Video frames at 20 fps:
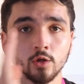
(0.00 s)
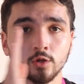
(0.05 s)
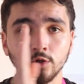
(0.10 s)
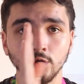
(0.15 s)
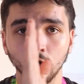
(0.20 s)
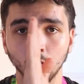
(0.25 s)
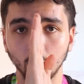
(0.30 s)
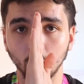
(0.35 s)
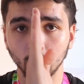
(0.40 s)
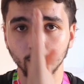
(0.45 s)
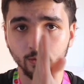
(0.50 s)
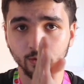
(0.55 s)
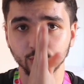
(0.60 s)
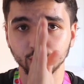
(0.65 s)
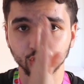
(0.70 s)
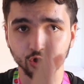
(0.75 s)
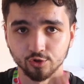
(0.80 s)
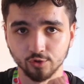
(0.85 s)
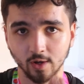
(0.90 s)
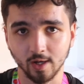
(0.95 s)
you're on the
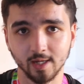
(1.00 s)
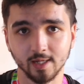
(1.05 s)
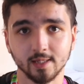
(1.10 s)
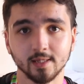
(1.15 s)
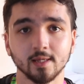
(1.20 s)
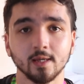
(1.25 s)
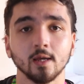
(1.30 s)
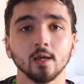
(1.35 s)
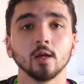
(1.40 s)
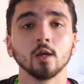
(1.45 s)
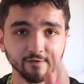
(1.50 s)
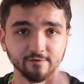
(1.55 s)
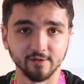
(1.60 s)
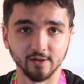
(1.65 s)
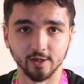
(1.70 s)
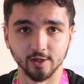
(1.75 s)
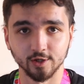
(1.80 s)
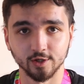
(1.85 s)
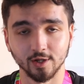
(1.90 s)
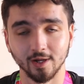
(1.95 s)
straight, the
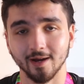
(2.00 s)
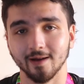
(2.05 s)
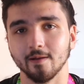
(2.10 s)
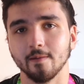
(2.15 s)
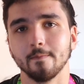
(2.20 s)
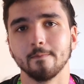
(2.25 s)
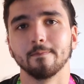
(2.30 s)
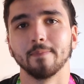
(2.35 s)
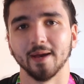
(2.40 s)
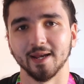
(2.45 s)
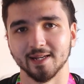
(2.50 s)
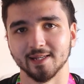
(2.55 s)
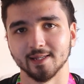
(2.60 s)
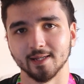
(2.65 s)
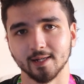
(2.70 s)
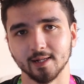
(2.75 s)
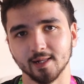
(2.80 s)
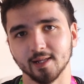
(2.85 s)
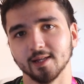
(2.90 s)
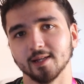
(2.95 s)
finish line,
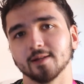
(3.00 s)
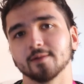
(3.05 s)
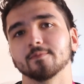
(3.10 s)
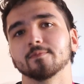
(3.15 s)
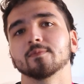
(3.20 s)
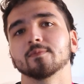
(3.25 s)
basically.